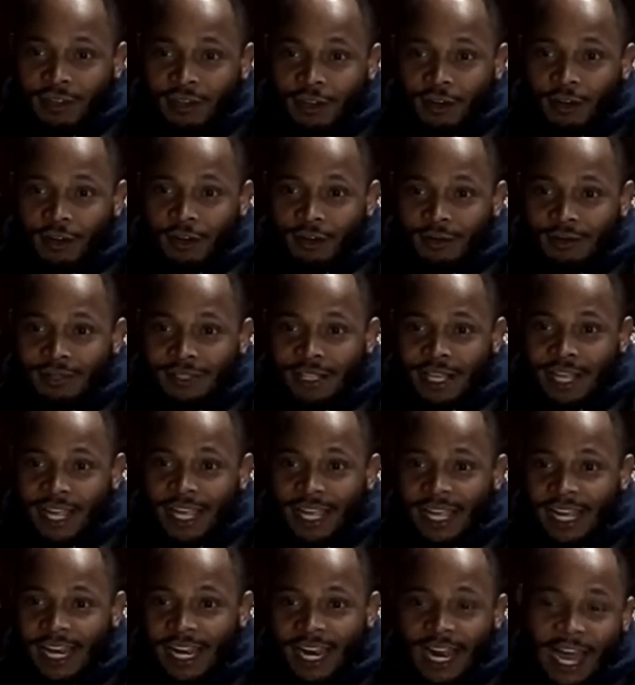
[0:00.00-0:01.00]
You know what I'm
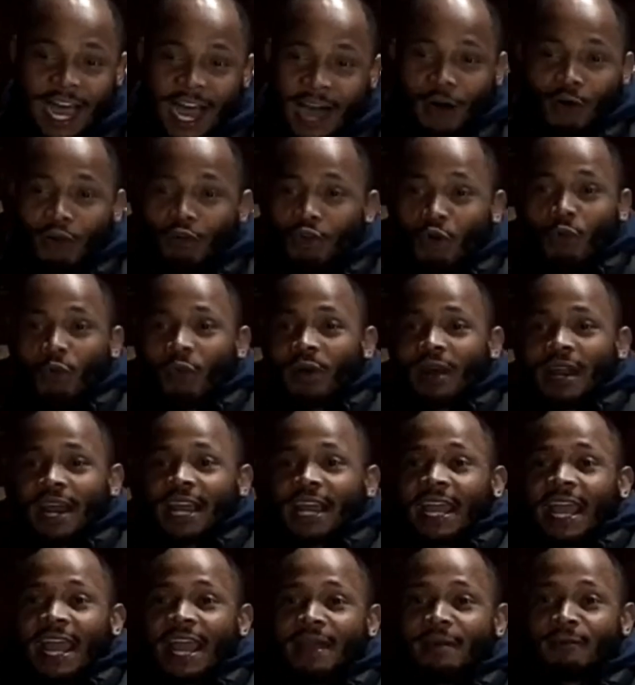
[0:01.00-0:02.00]
saying? I don't know where
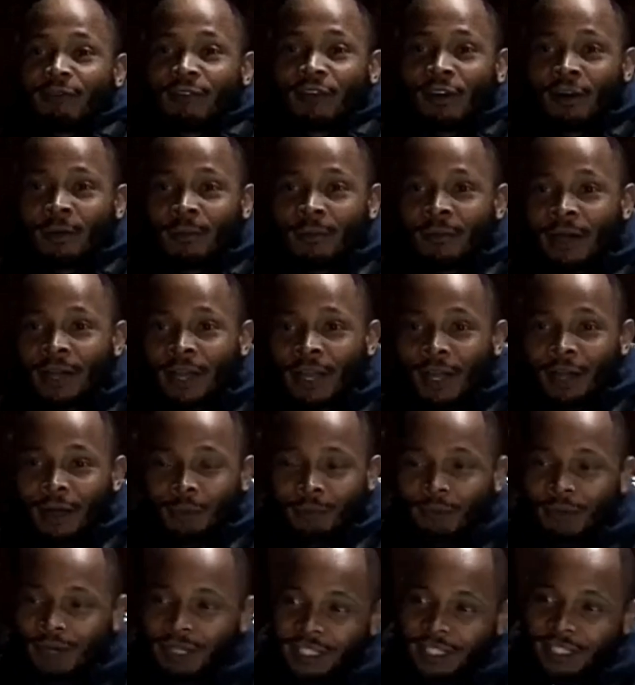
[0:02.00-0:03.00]
that came from,
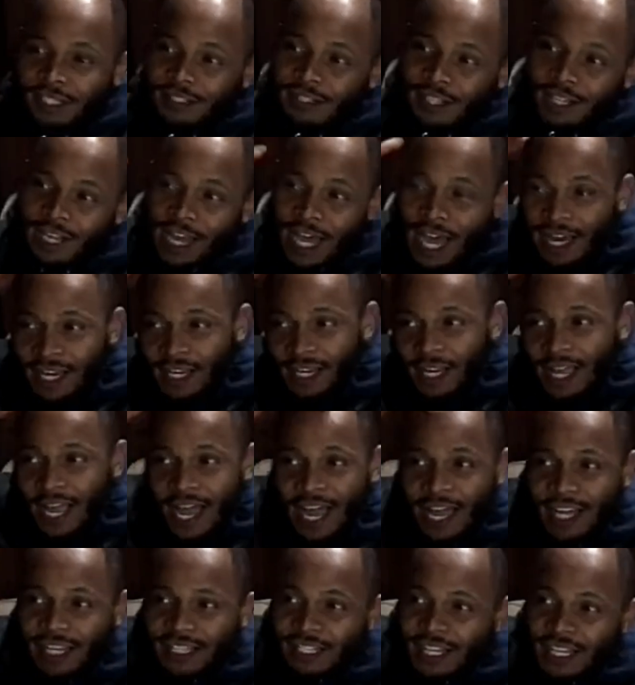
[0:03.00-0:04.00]
but there's a lot of
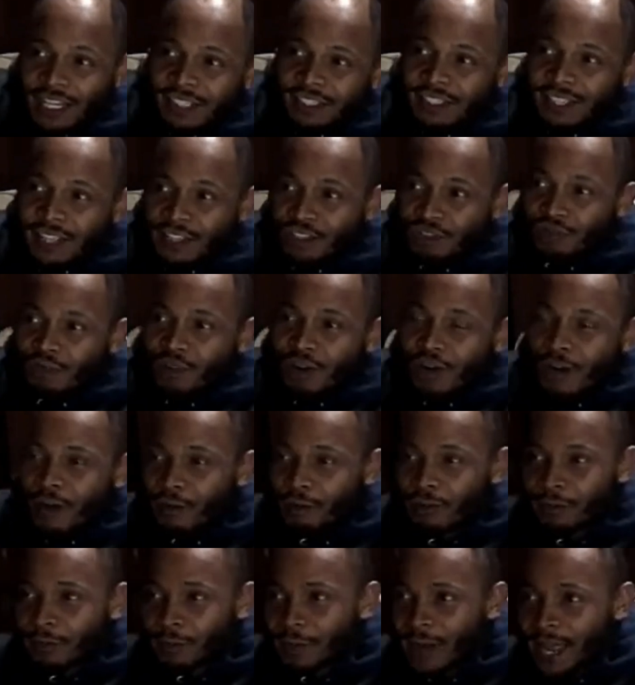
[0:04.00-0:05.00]
context that's drawn
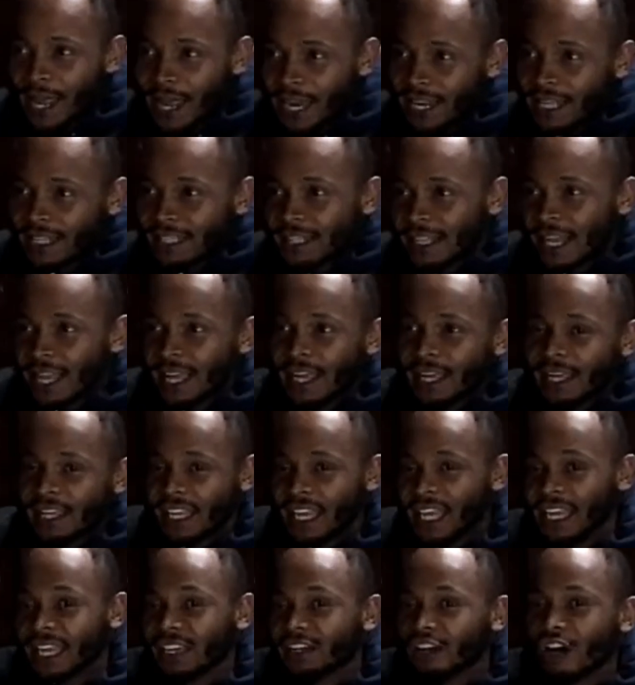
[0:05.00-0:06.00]
from that. They say
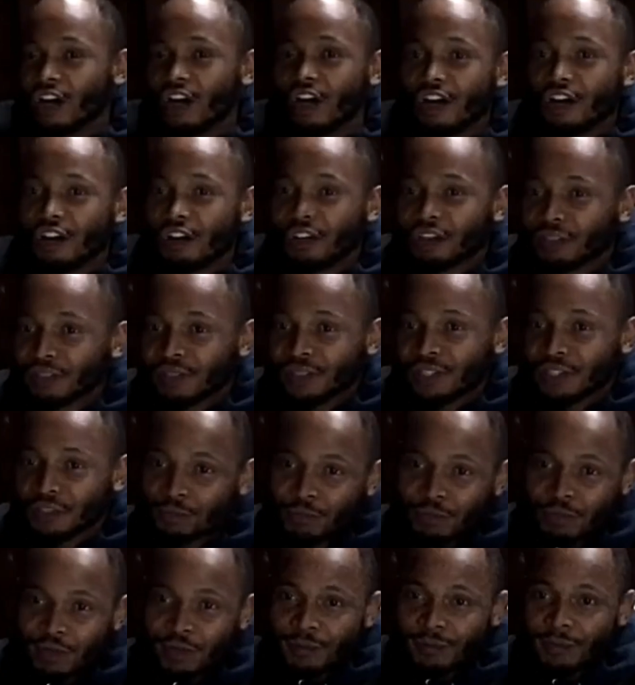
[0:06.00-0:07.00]
King Kong is
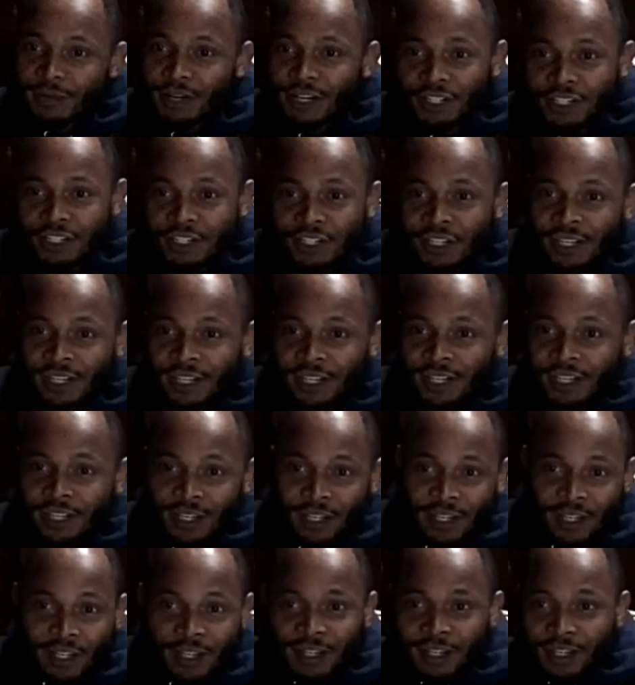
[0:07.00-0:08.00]
pretty much
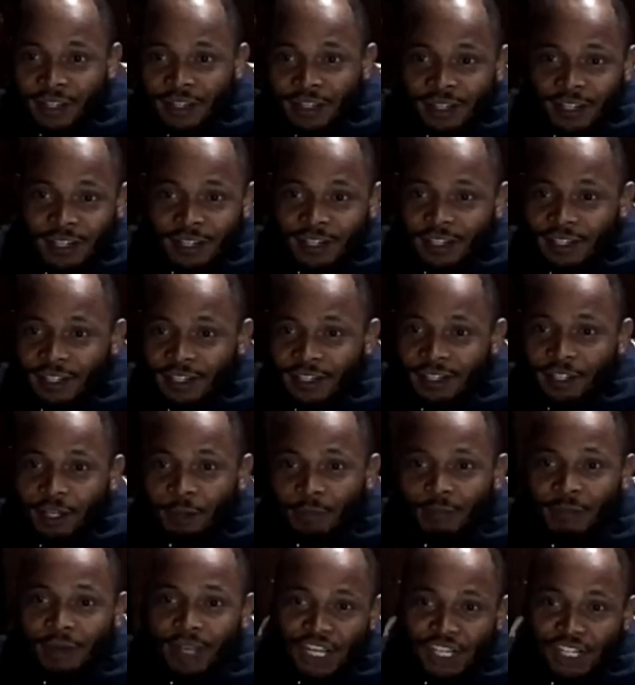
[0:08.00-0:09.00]
the
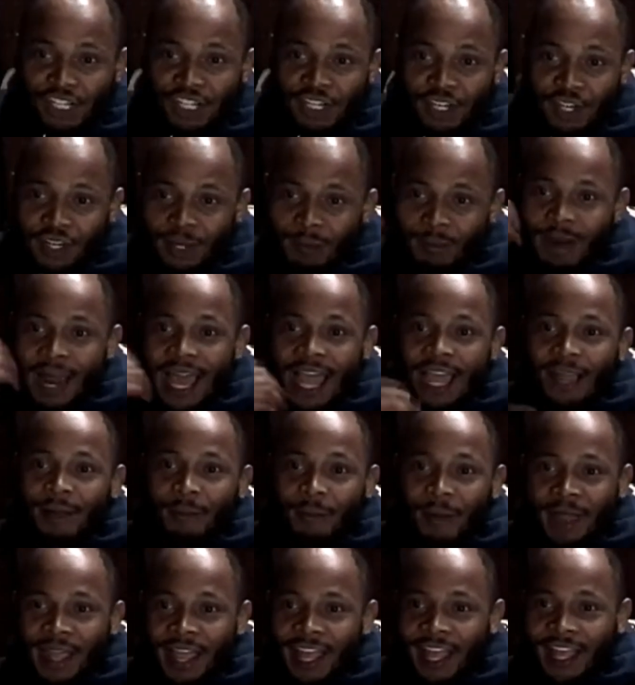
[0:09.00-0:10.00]
depiction of the black
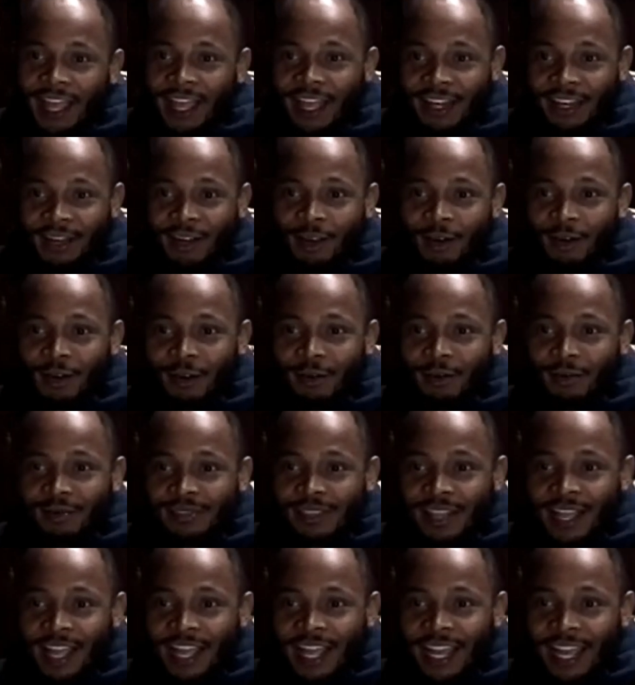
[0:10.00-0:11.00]
man. You know what I'm
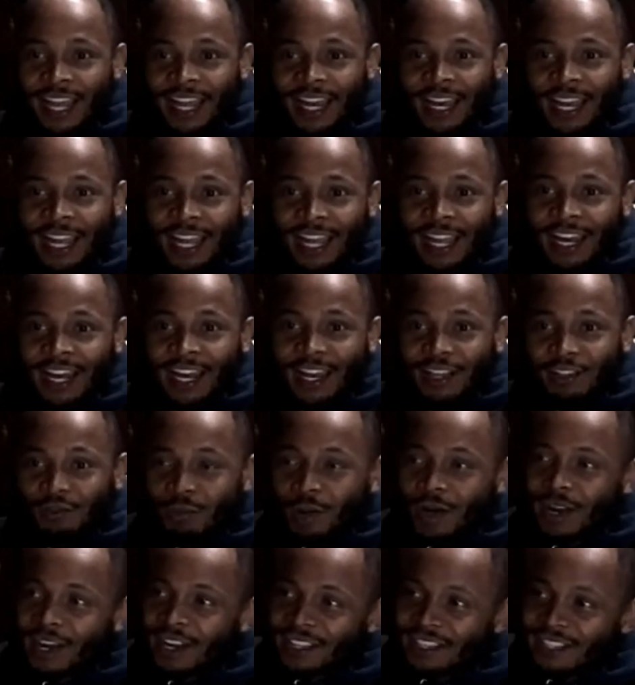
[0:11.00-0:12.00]
saying? That's
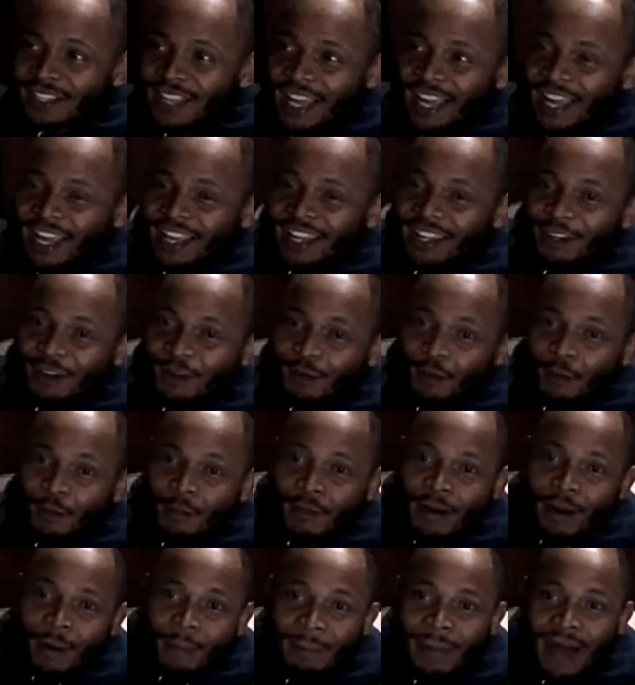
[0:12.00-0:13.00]
why they say,
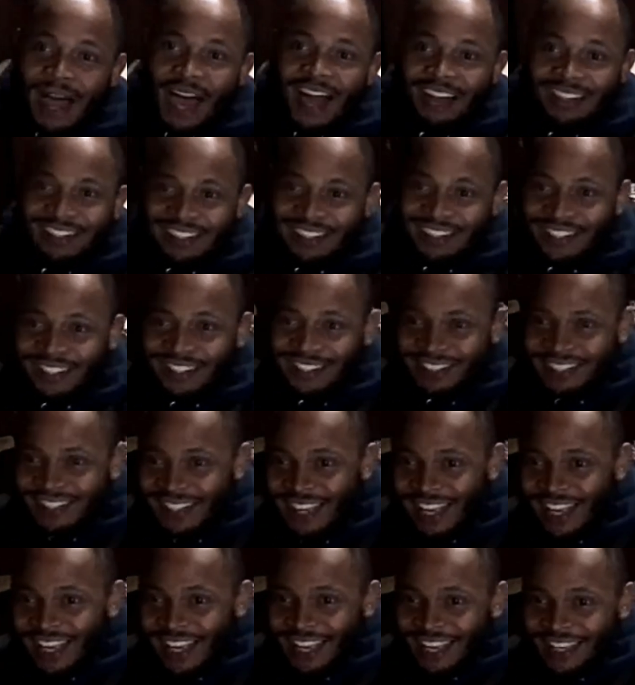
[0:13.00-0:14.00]
about boxers.
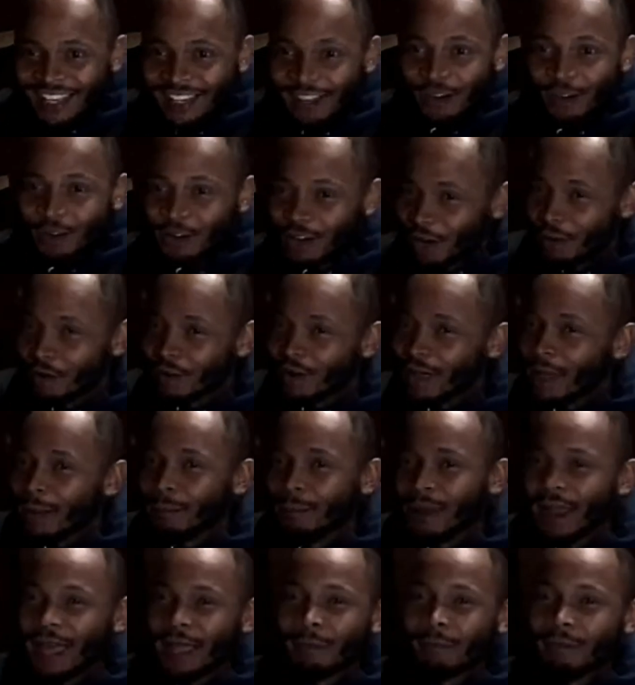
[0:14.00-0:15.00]
They don't like
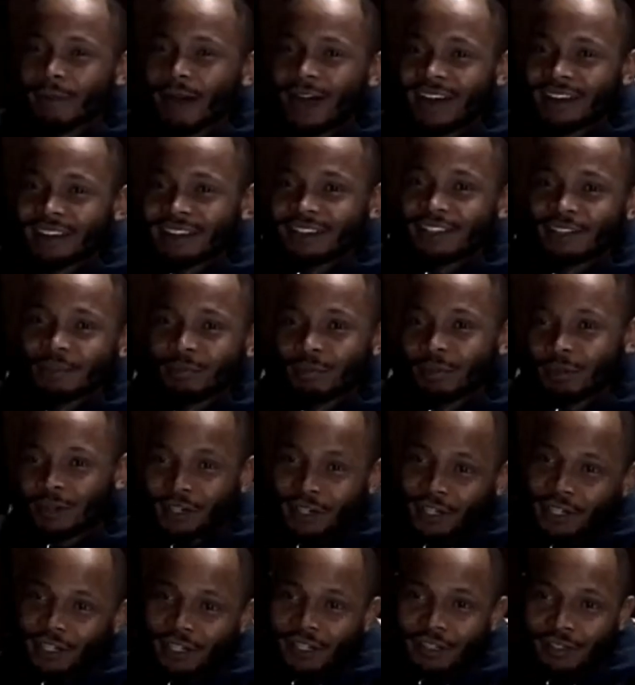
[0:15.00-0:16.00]
black boxers
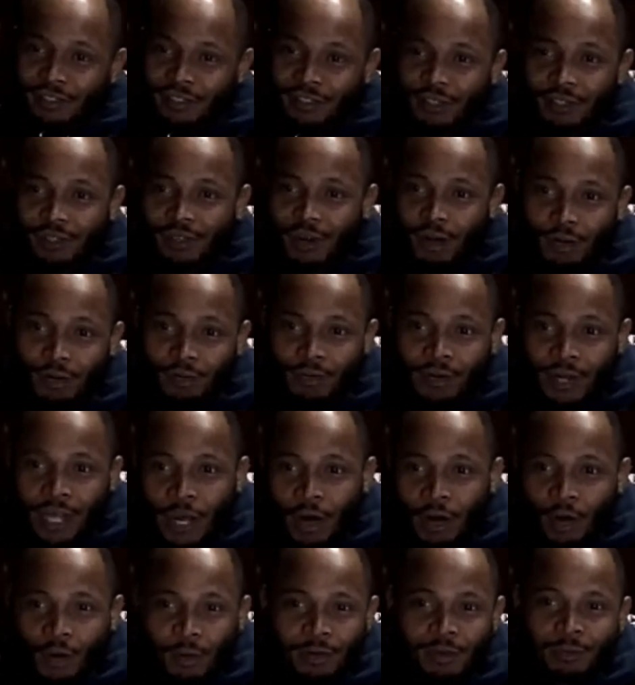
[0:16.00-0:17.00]
because, they
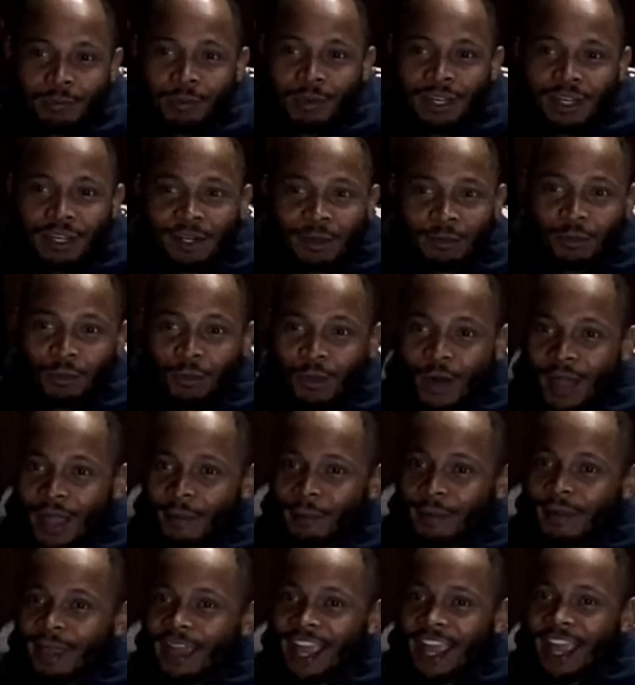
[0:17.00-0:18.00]
always beating up the
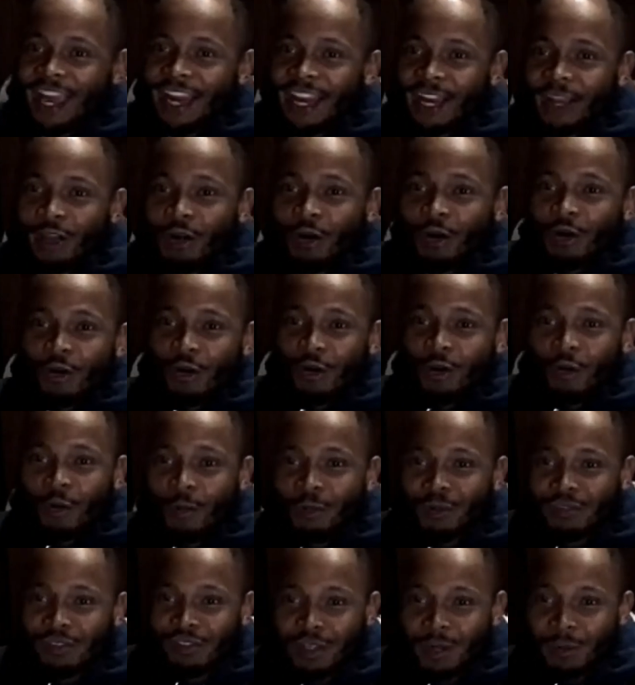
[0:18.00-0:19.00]
white man and going
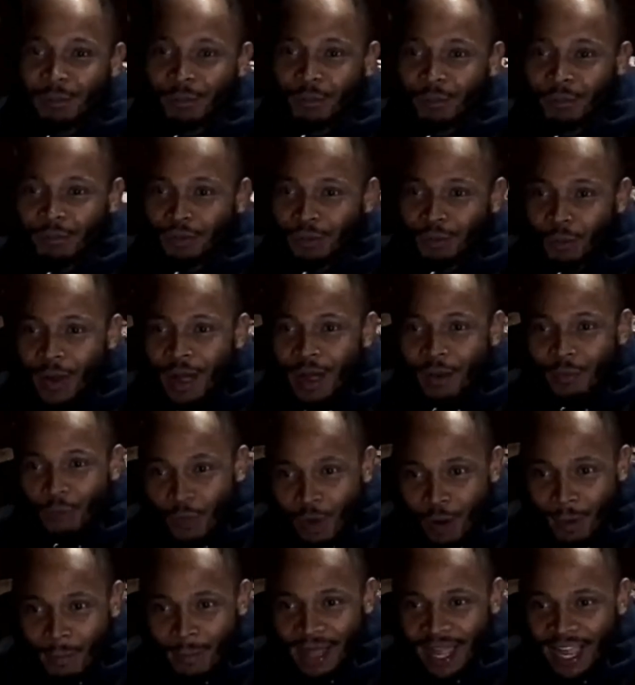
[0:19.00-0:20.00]
home and sleeping with the white
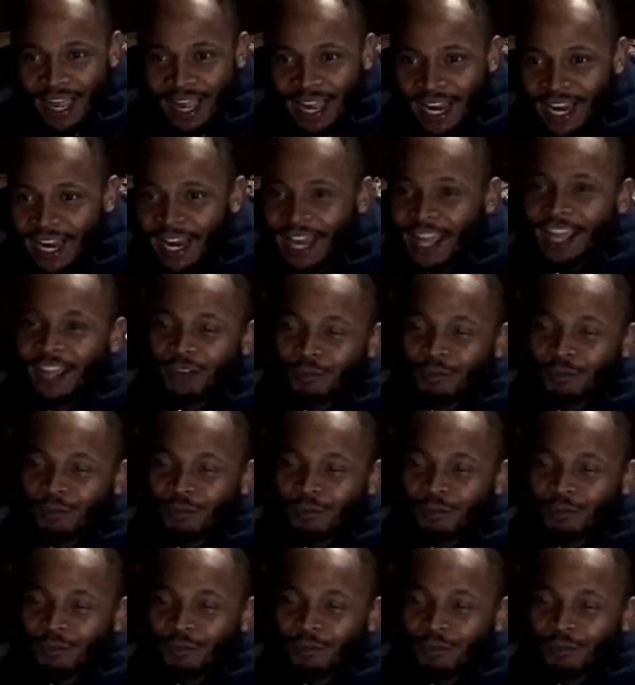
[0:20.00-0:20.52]
woman.